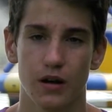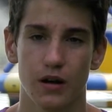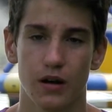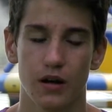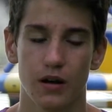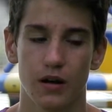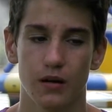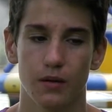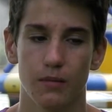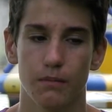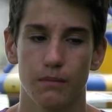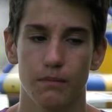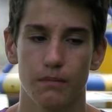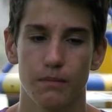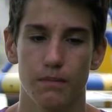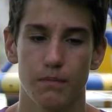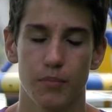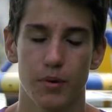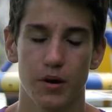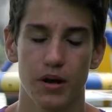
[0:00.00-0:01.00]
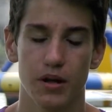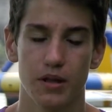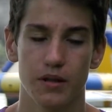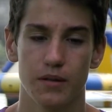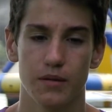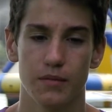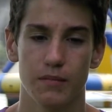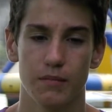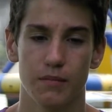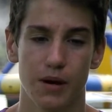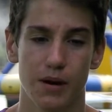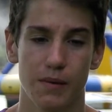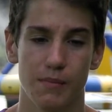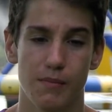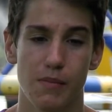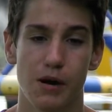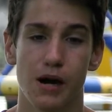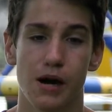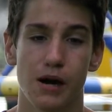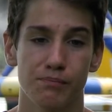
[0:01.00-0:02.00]
But my
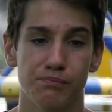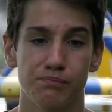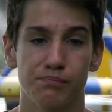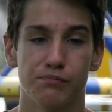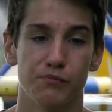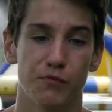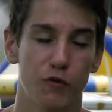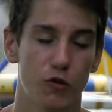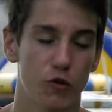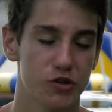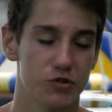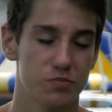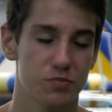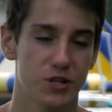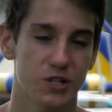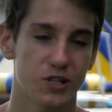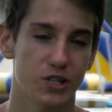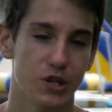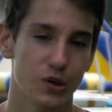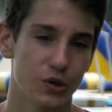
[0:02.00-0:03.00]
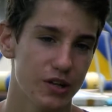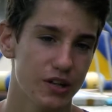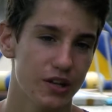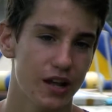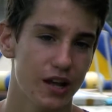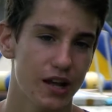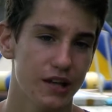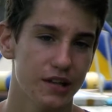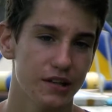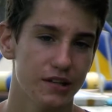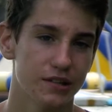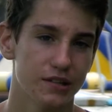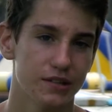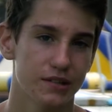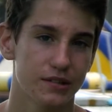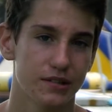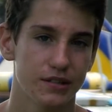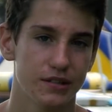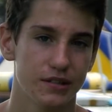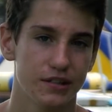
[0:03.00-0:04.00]
mom forced me to do it, and
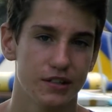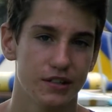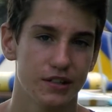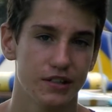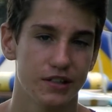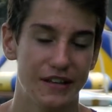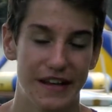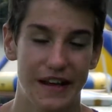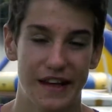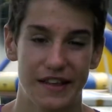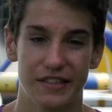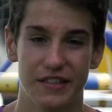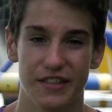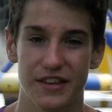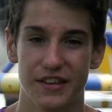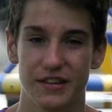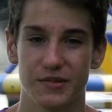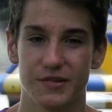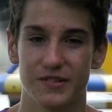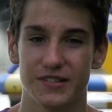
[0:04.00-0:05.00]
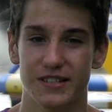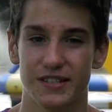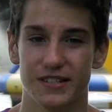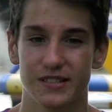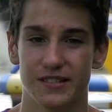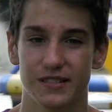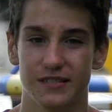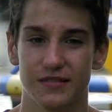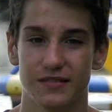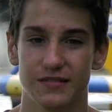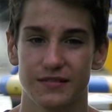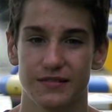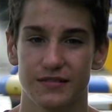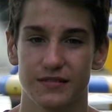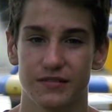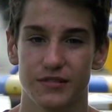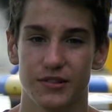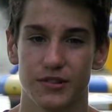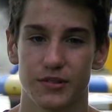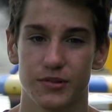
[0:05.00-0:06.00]
I think it was
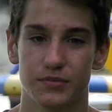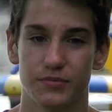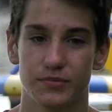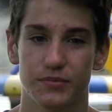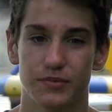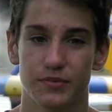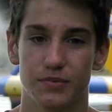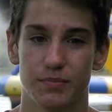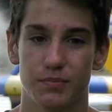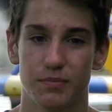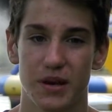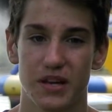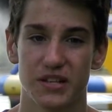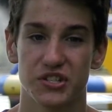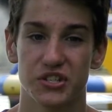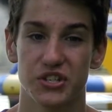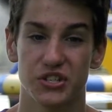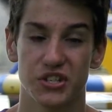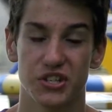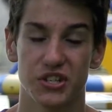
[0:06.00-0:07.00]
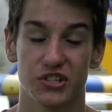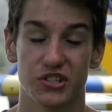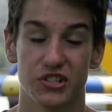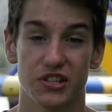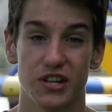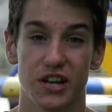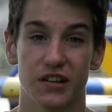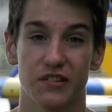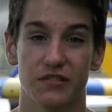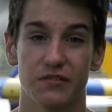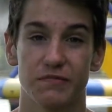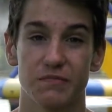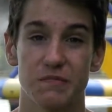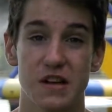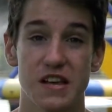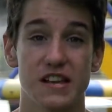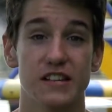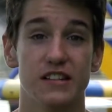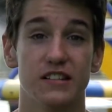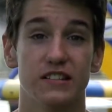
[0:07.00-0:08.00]
the best decision that I've
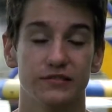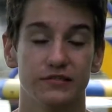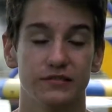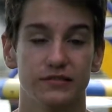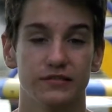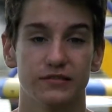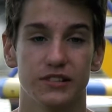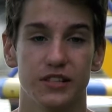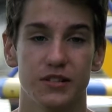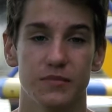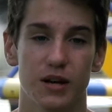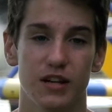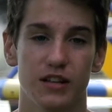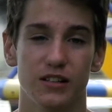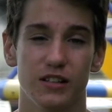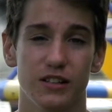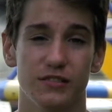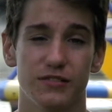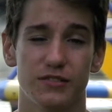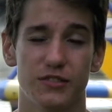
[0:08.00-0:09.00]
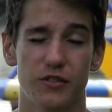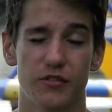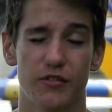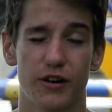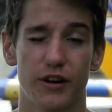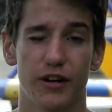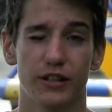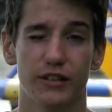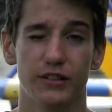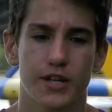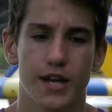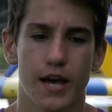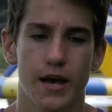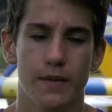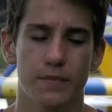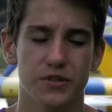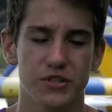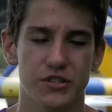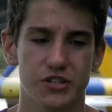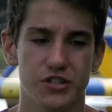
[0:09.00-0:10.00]
made in my life so far.
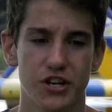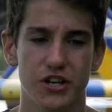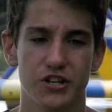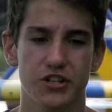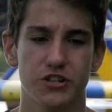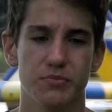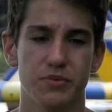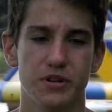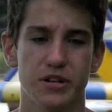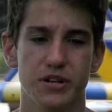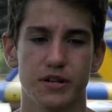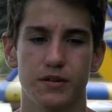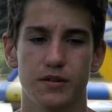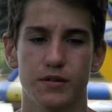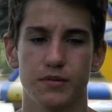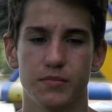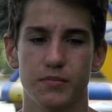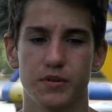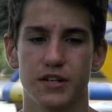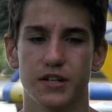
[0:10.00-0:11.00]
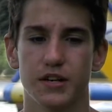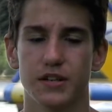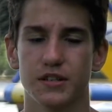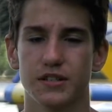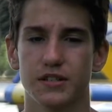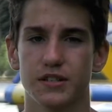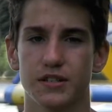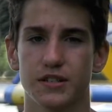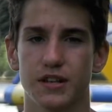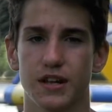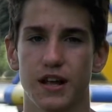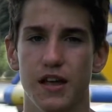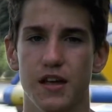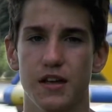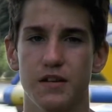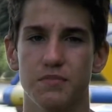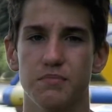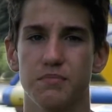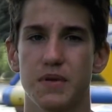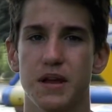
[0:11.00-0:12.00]
Camp has changed me because
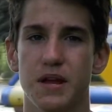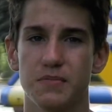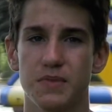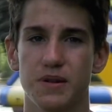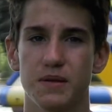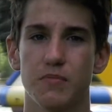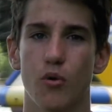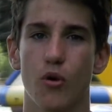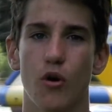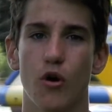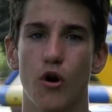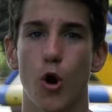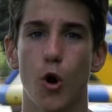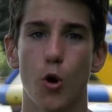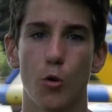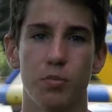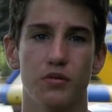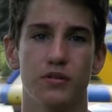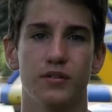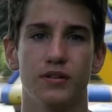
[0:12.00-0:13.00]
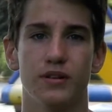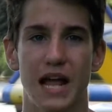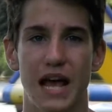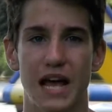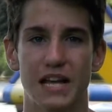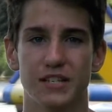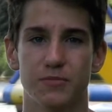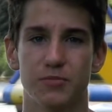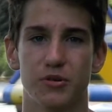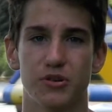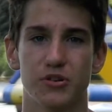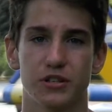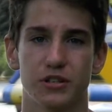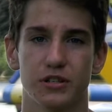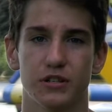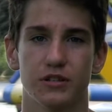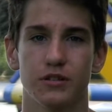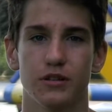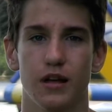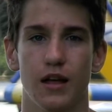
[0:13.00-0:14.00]
it made me more open as a
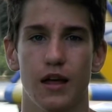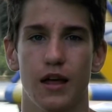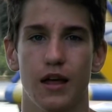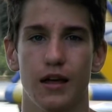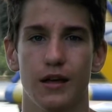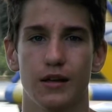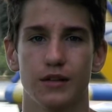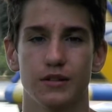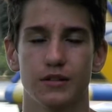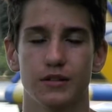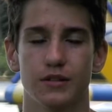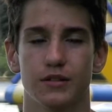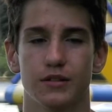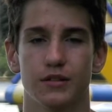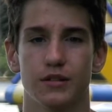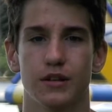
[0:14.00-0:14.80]
person, and